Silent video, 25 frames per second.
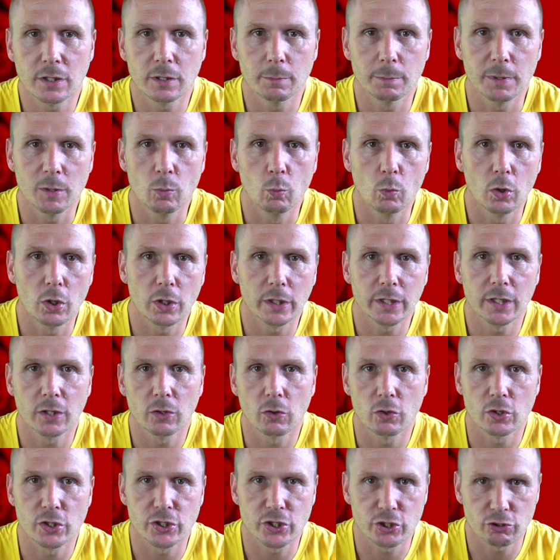had been
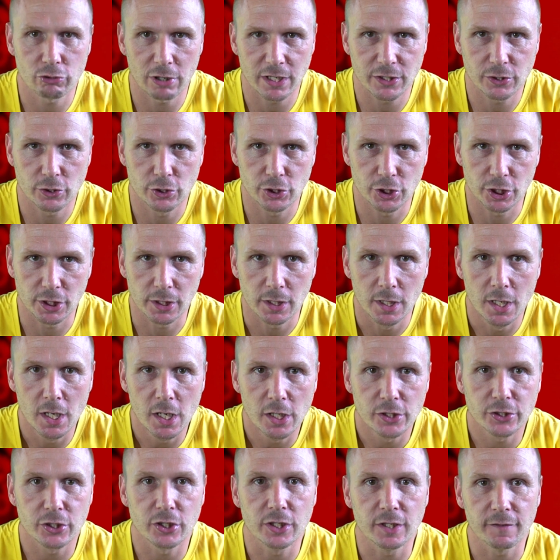working on a strategy
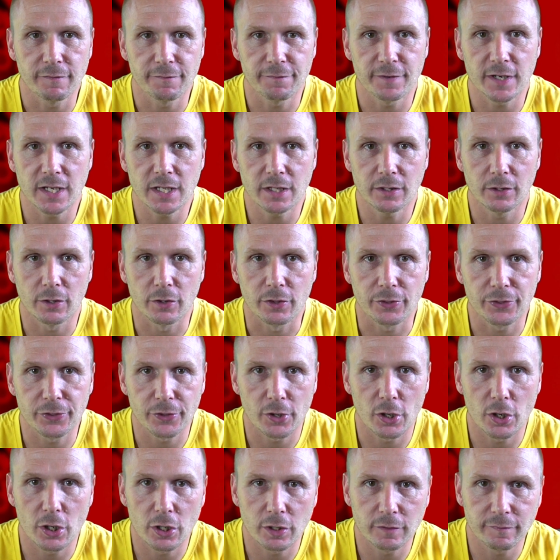to defeat the
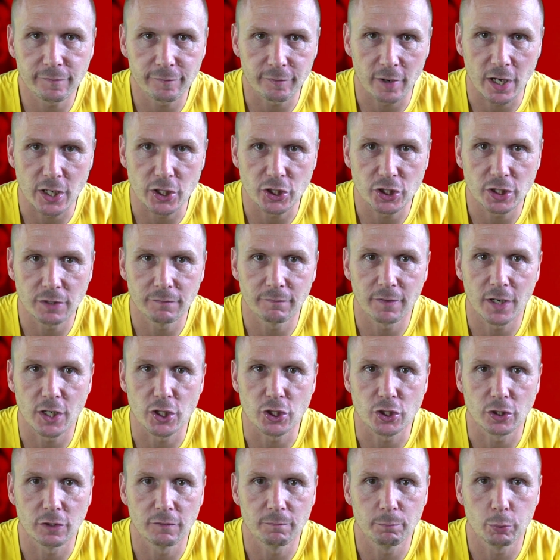third French
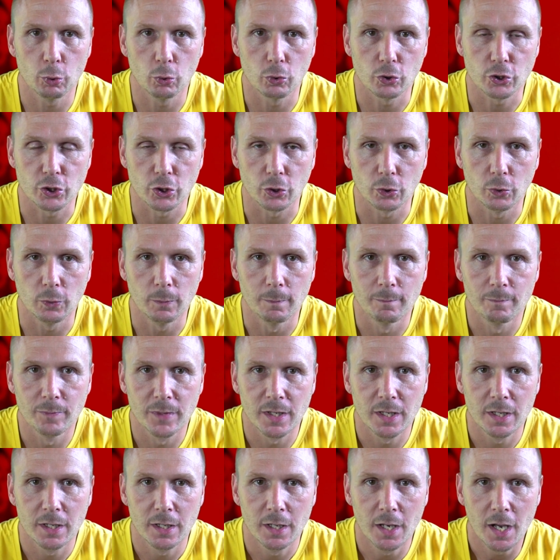invasion of Portugal.
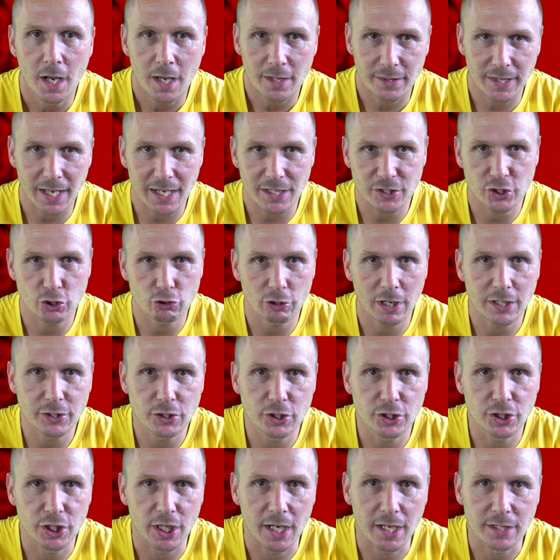That
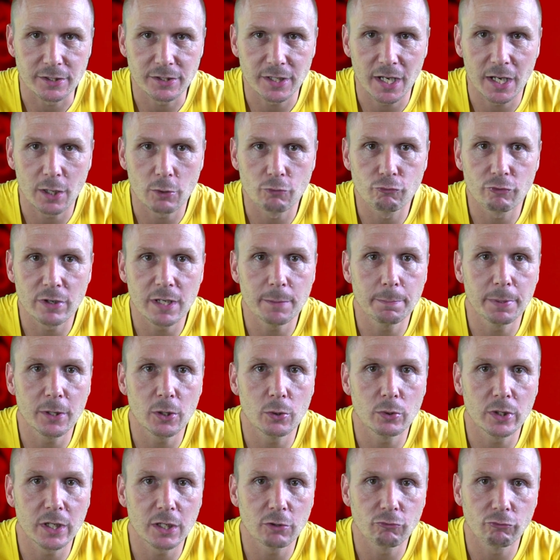strategy entailed
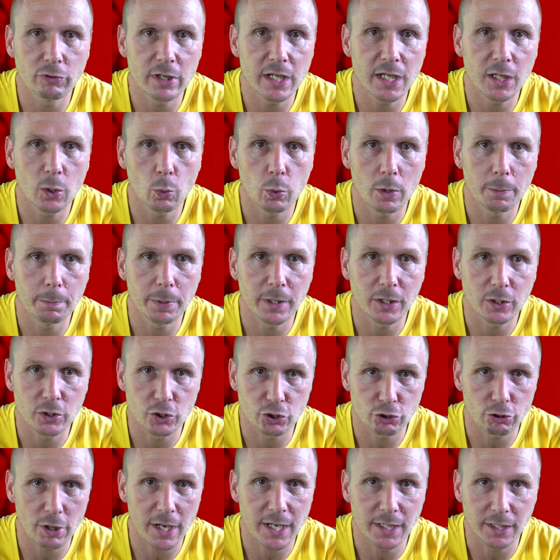rebuilding, re-equipping
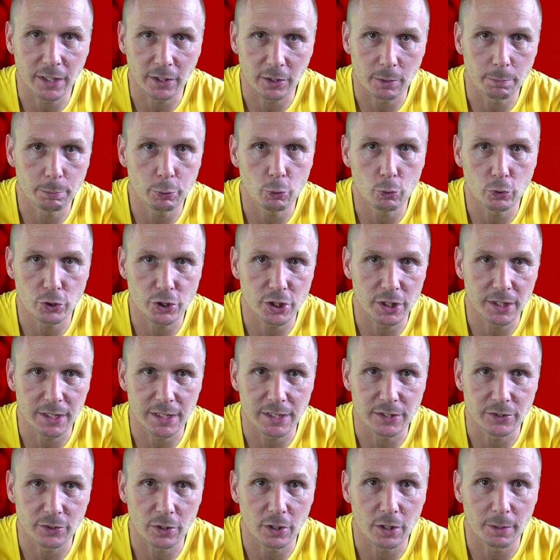and training the
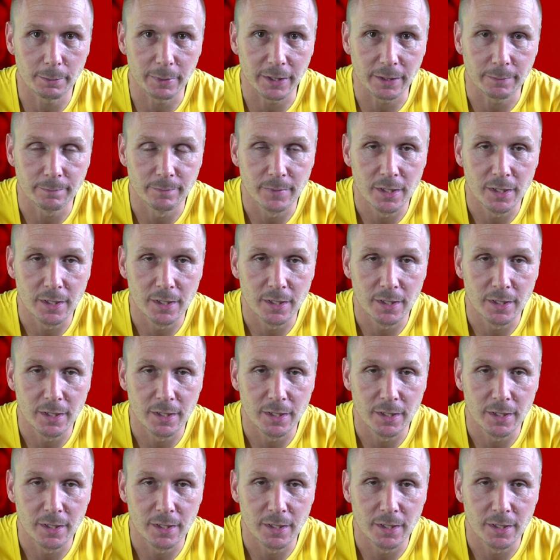Portuguese army.